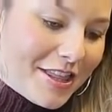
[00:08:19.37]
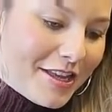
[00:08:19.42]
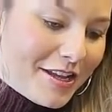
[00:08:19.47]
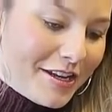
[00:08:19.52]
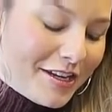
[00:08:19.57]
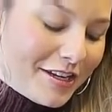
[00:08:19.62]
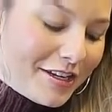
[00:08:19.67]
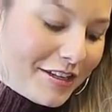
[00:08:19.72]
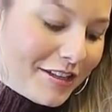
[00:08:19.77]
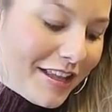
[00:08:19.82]

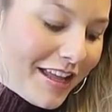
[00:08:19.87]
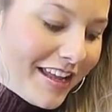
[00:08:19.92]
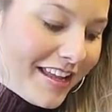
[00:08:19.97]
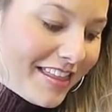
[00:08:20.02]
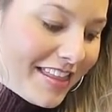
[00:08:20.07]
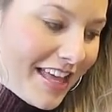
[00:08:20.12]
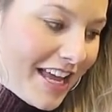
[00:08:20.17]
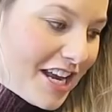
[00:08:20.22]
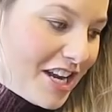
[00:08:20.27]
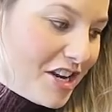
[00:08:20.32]
they're
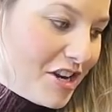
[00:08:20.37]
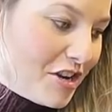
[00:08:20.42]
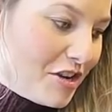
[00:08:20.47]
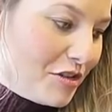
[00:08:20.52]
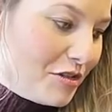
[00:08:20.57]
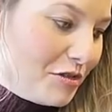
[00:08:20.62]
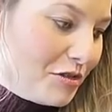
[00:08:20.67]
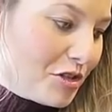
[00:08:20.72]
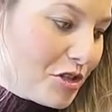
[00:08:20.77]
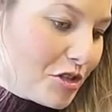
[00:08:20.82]
like that
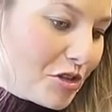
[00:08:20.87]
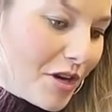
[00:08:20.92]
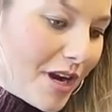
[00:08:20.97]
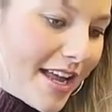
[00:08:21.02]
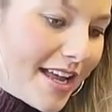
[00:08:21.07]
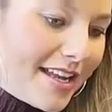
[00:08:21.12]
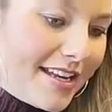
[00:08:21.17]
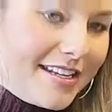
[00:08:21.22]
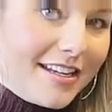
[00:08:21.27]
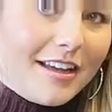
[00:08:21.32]
new
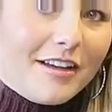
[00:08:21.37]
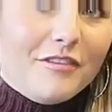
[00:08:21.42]
trend